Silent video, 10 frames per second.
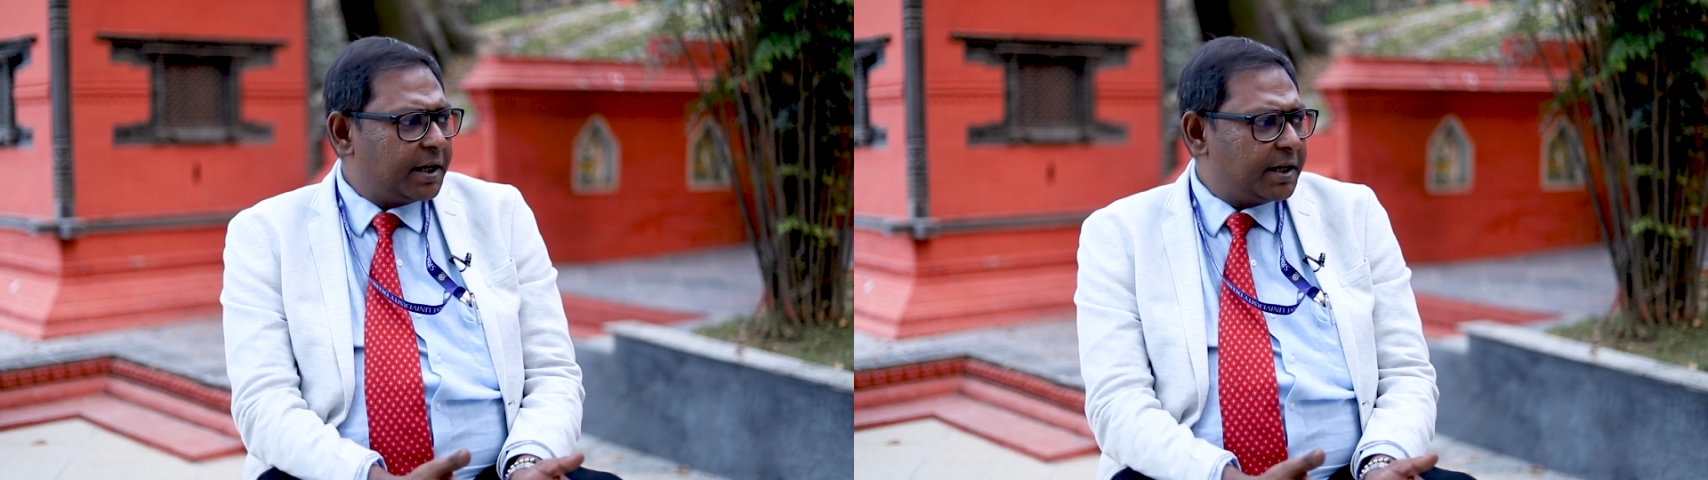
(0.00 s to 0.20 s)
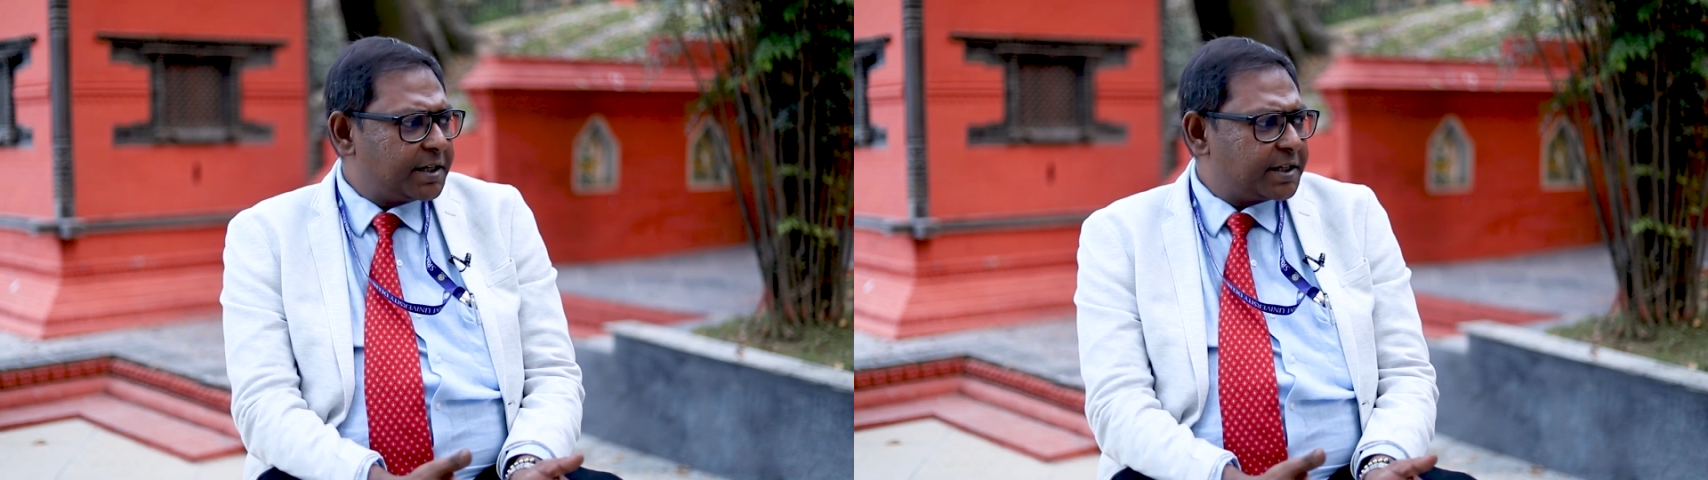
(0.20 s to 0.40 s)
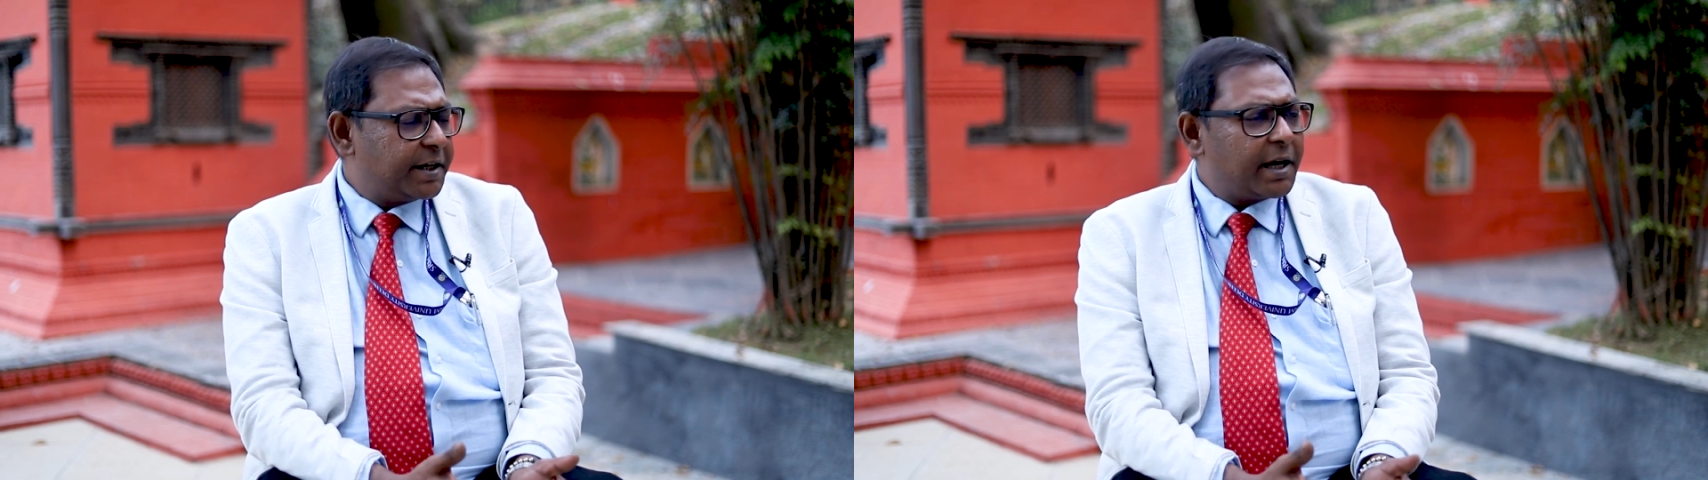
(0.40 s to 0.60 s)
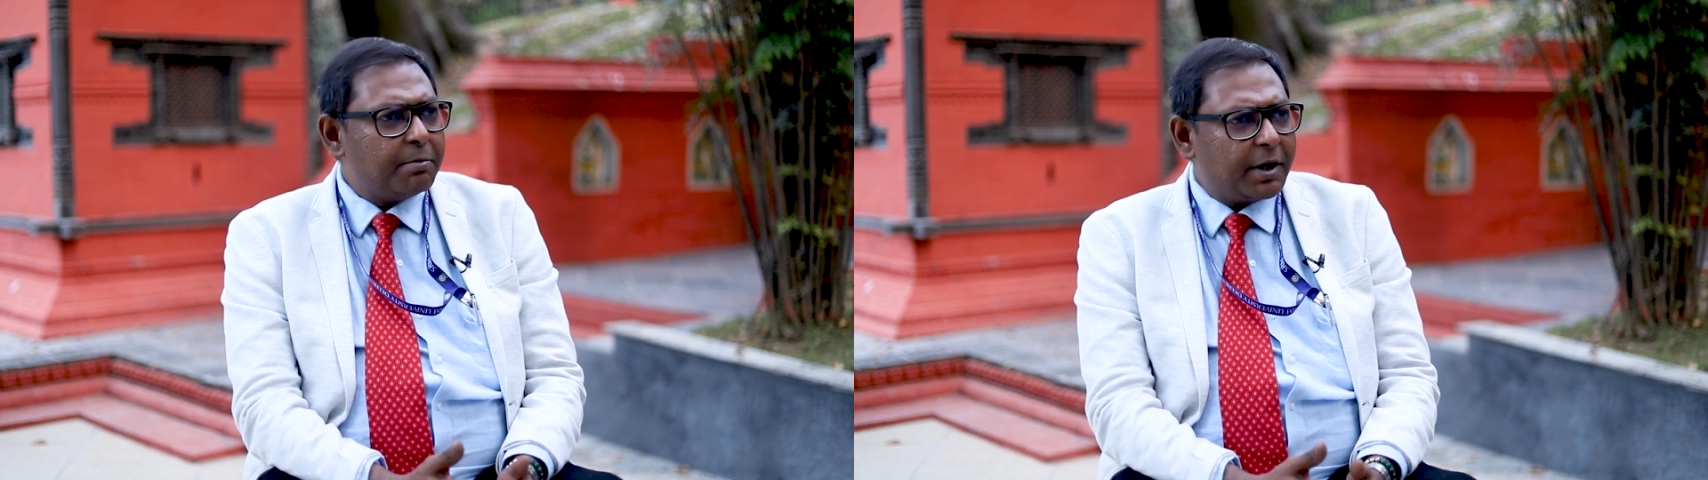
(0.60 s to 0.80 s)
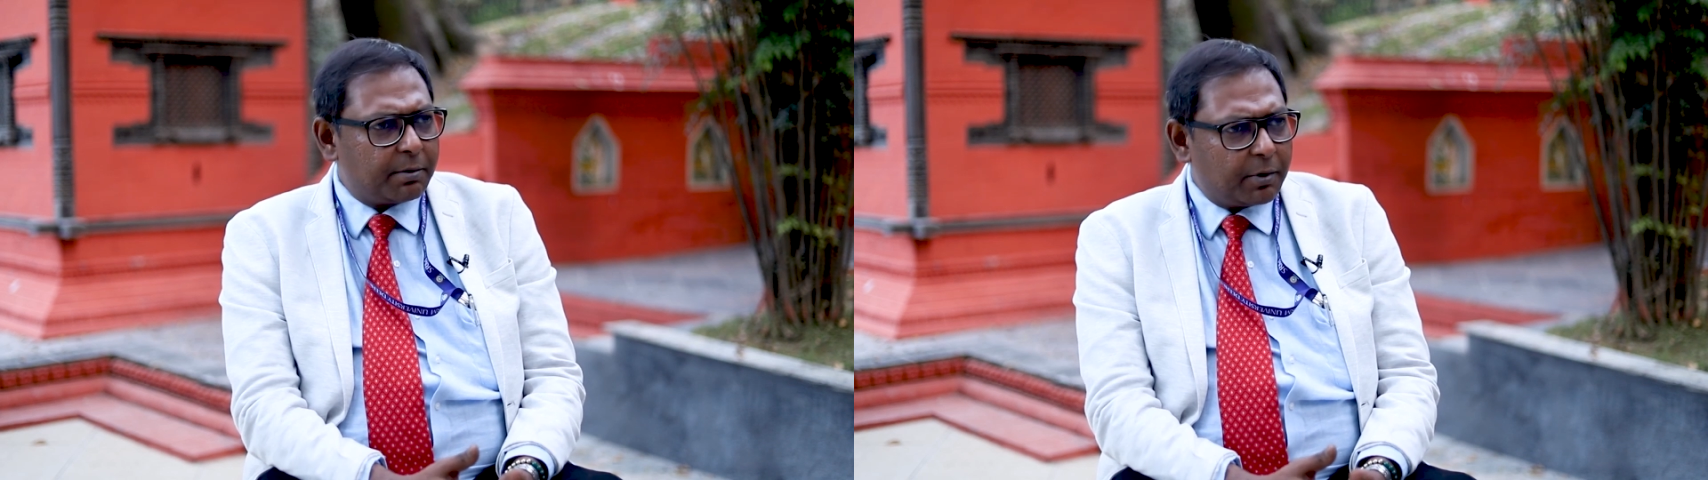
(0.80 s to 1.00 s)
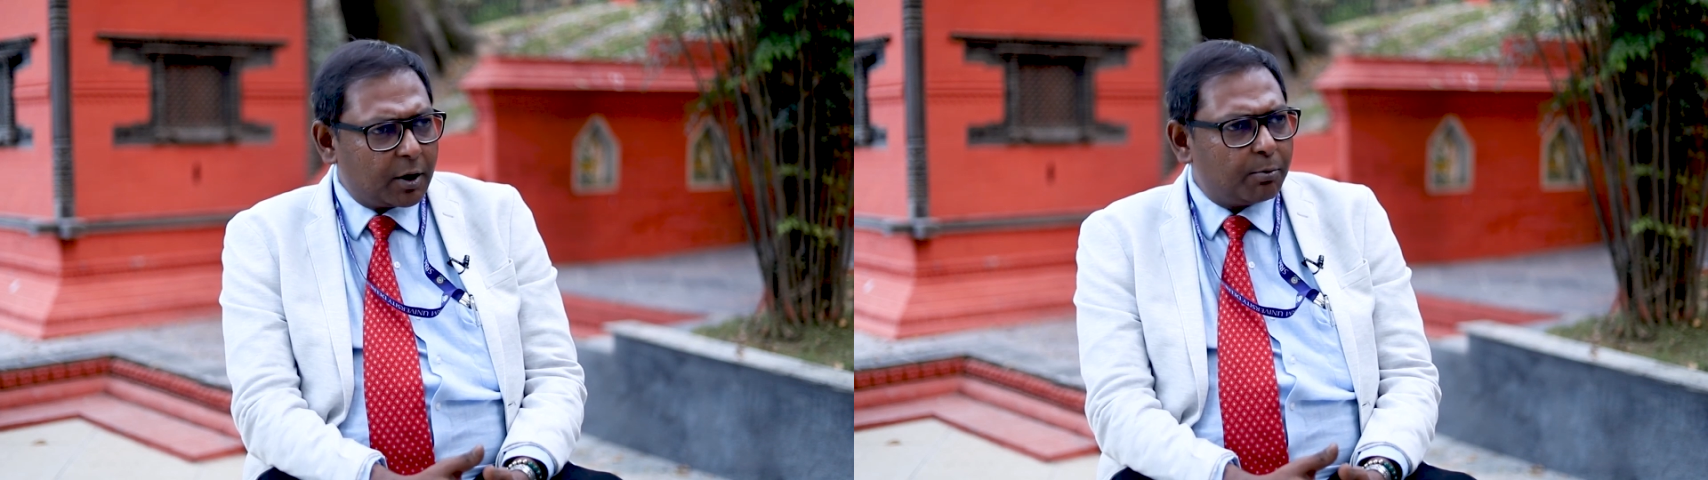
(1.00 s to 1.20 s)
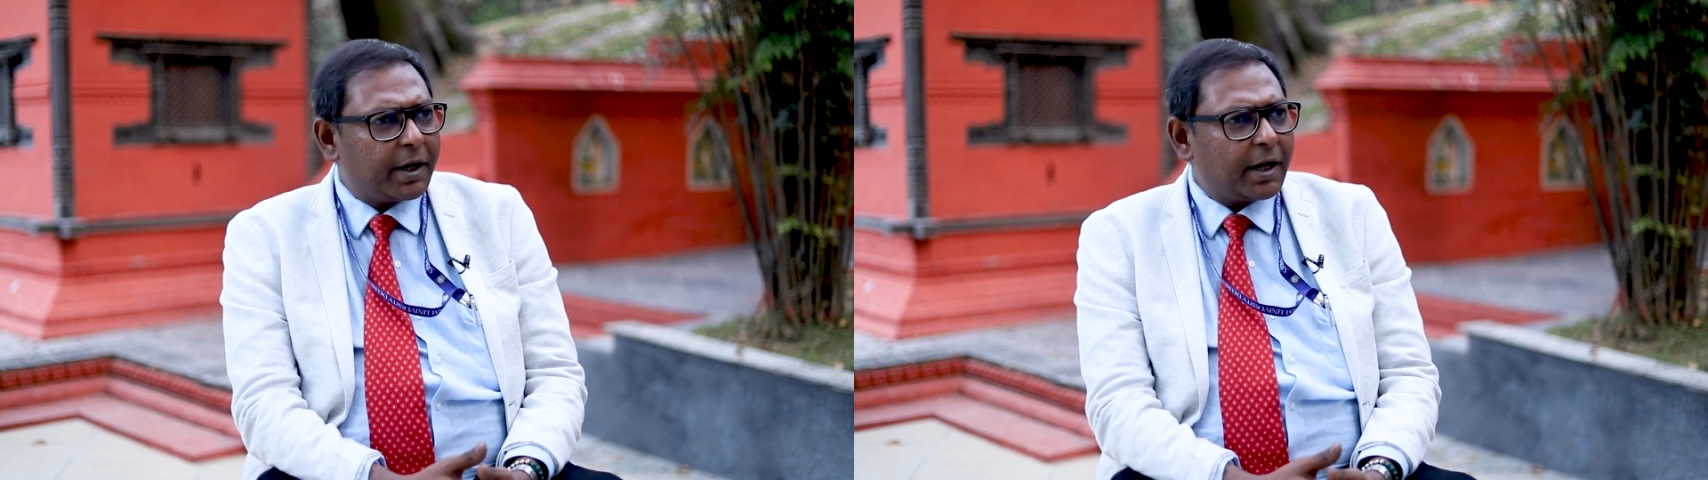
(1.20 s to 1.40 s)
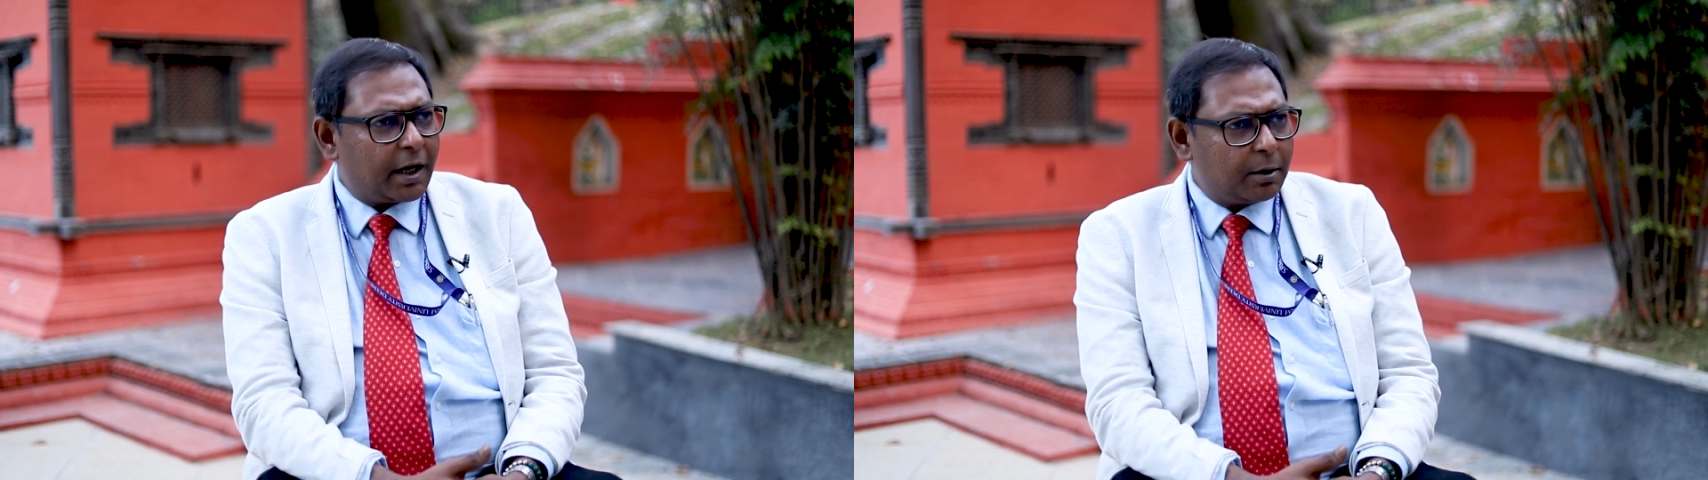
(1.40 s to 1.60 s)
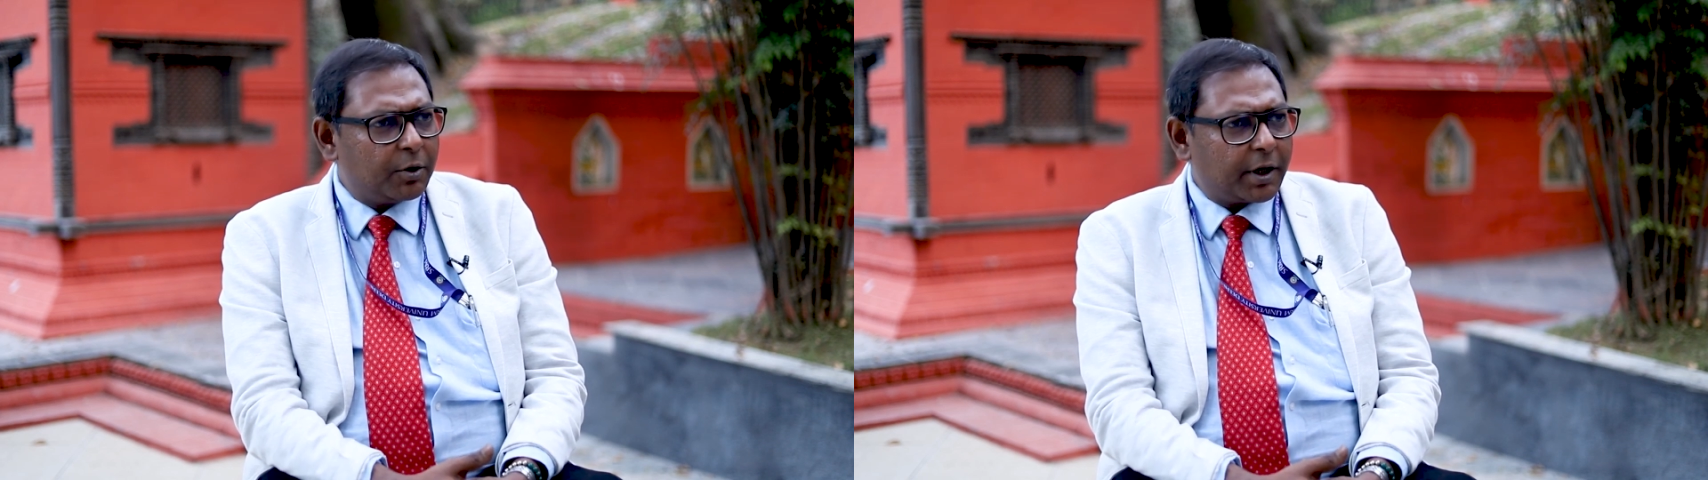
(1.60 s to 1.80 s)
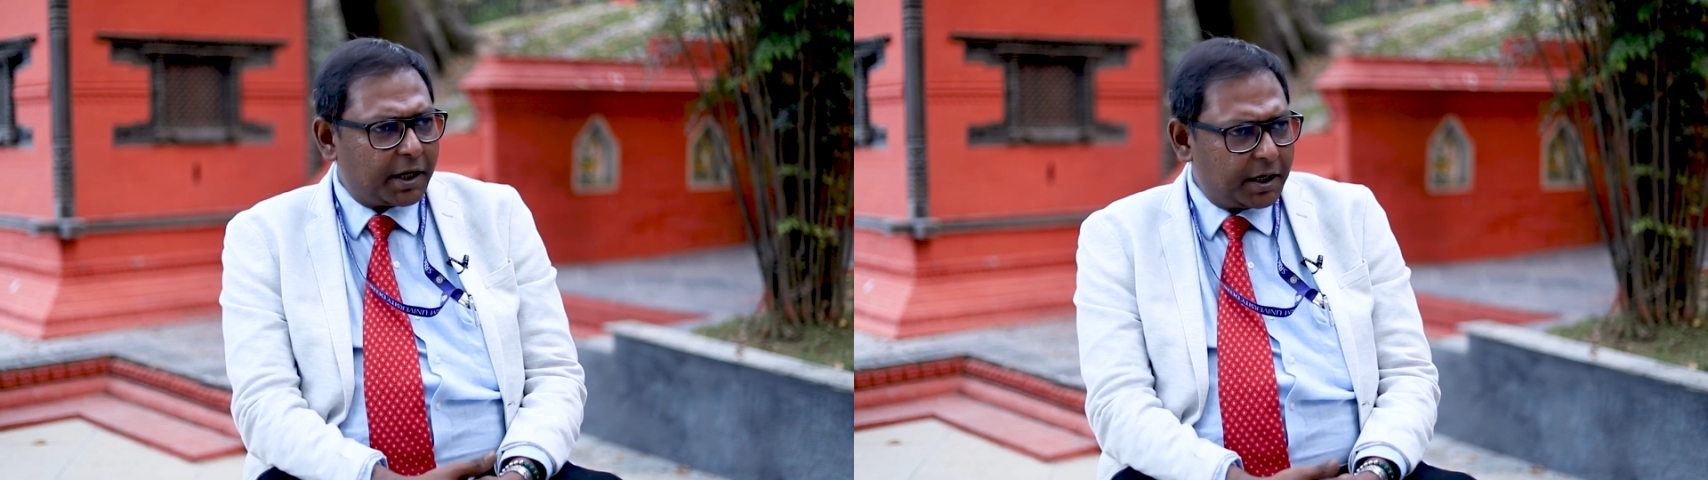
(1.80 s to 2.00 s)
yesterday I met up one of my alumni